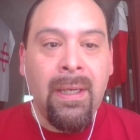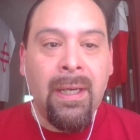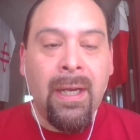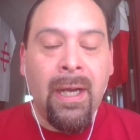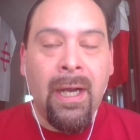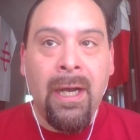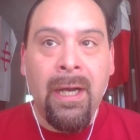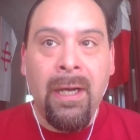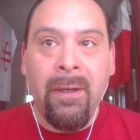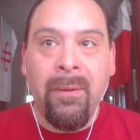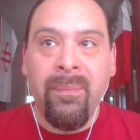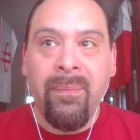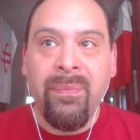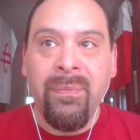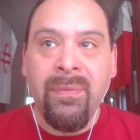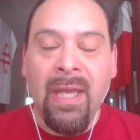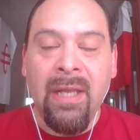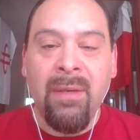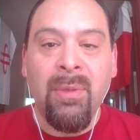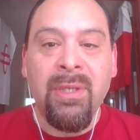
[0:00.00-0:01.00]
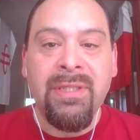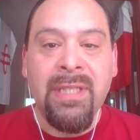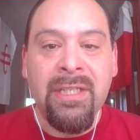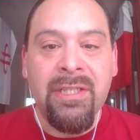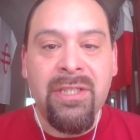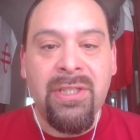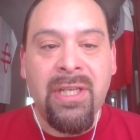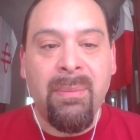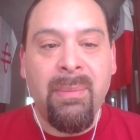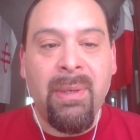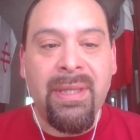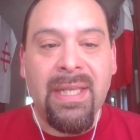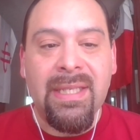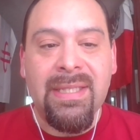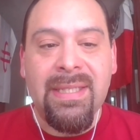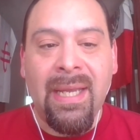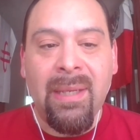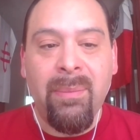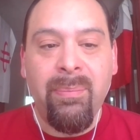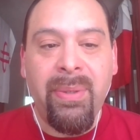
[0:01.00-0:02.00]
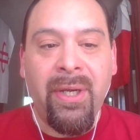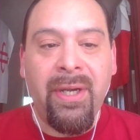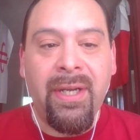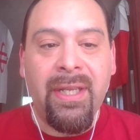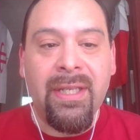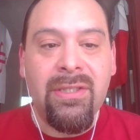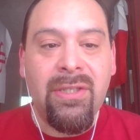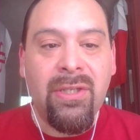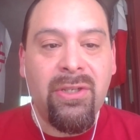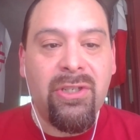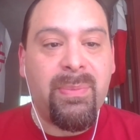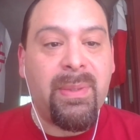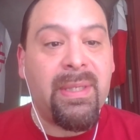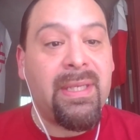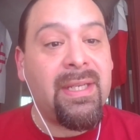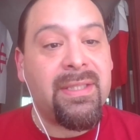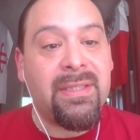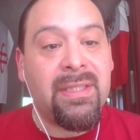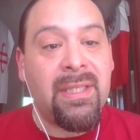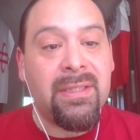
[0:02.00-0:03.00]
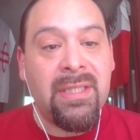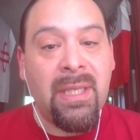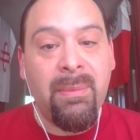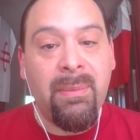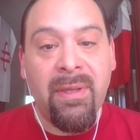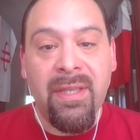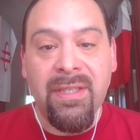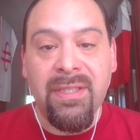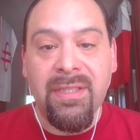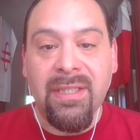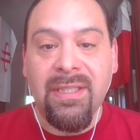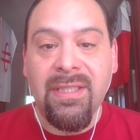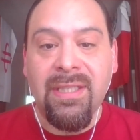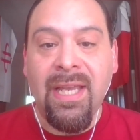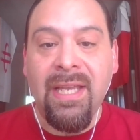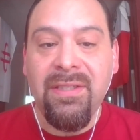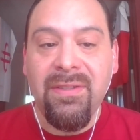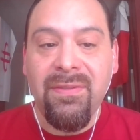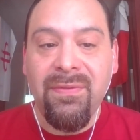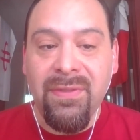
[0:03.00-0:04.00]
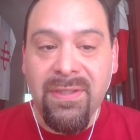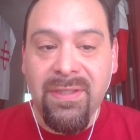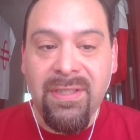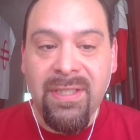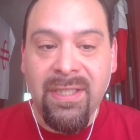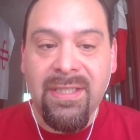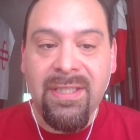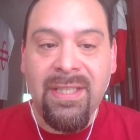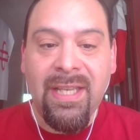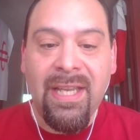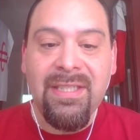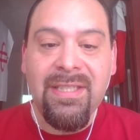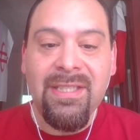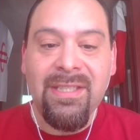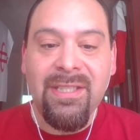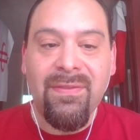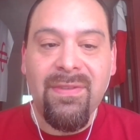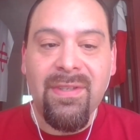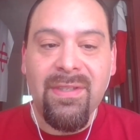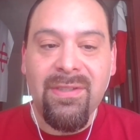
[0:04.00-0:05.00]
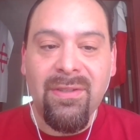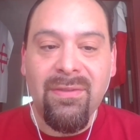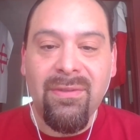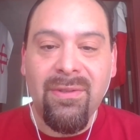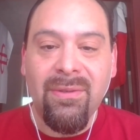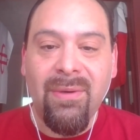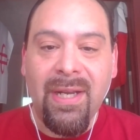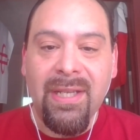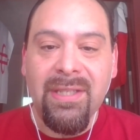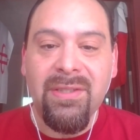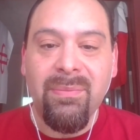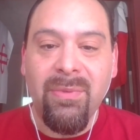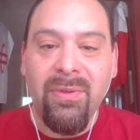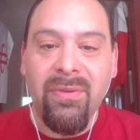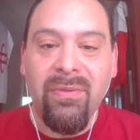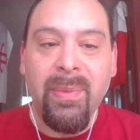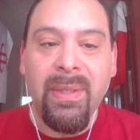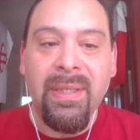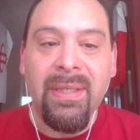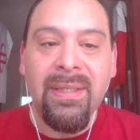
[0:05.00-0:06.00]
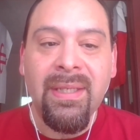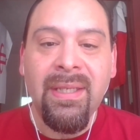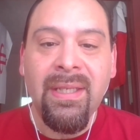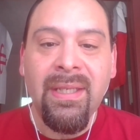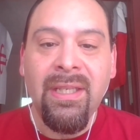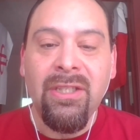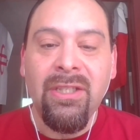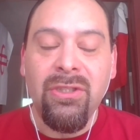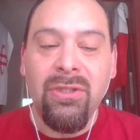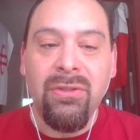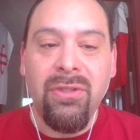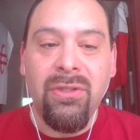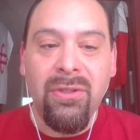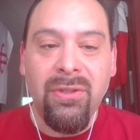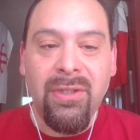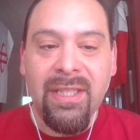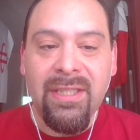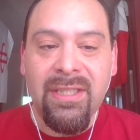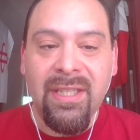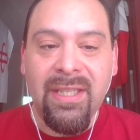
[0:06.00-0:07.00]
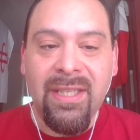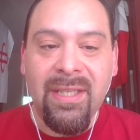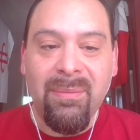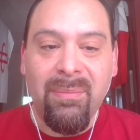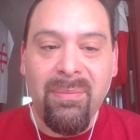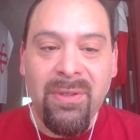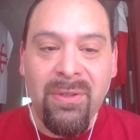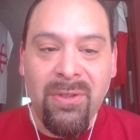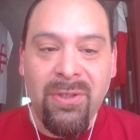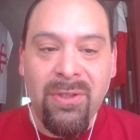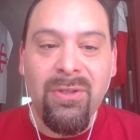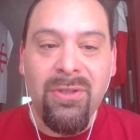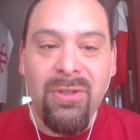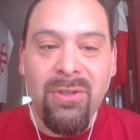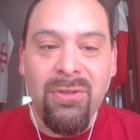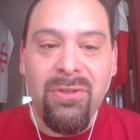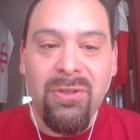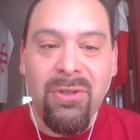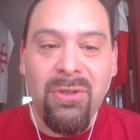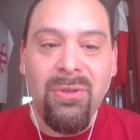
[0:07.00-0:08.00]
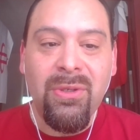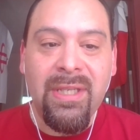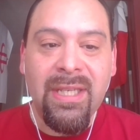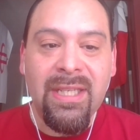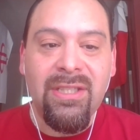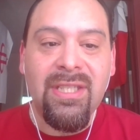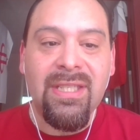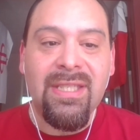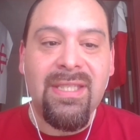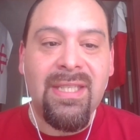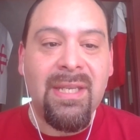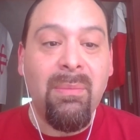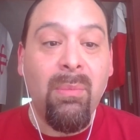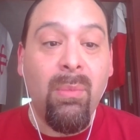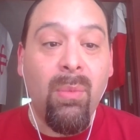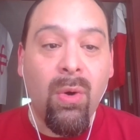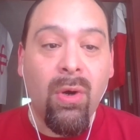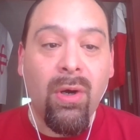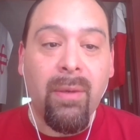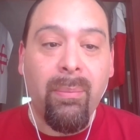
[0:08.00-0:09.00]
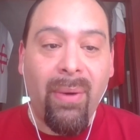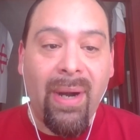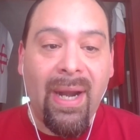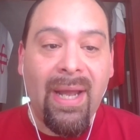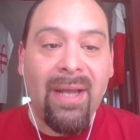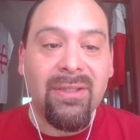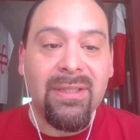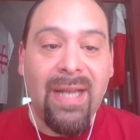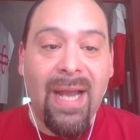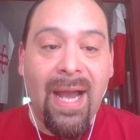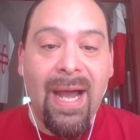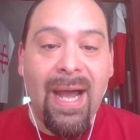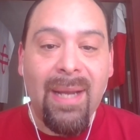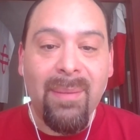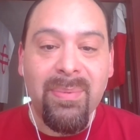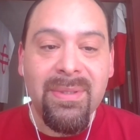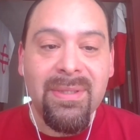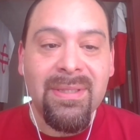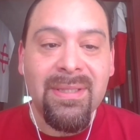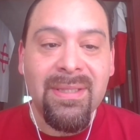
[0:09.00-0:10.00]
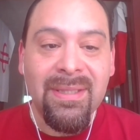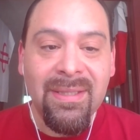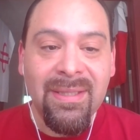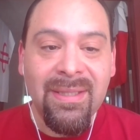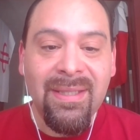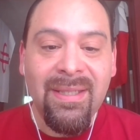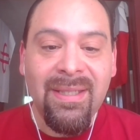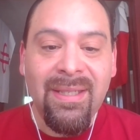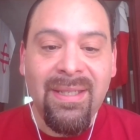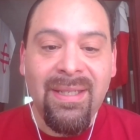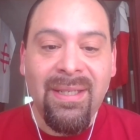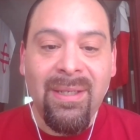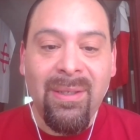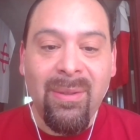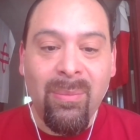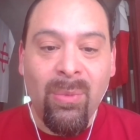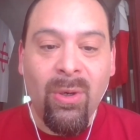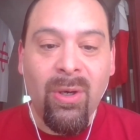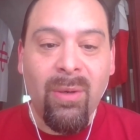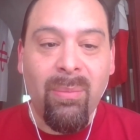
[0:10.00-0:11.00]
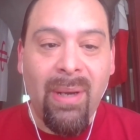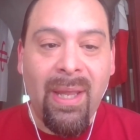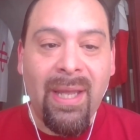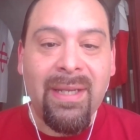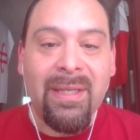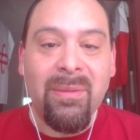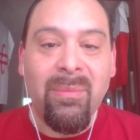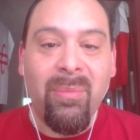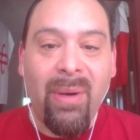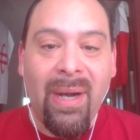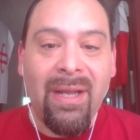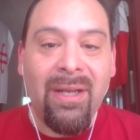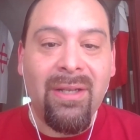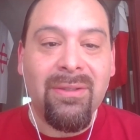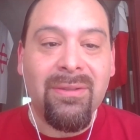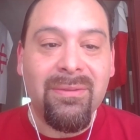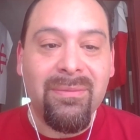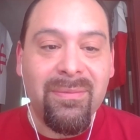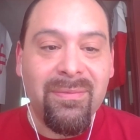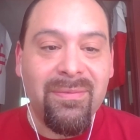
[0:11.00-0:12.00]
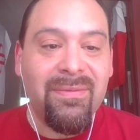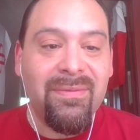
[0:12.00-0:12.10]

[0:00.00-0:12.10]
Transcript: And what's interesting about that time period too is because some of the successes of the civil rights movement, you do get to see more brown cops, more black and brown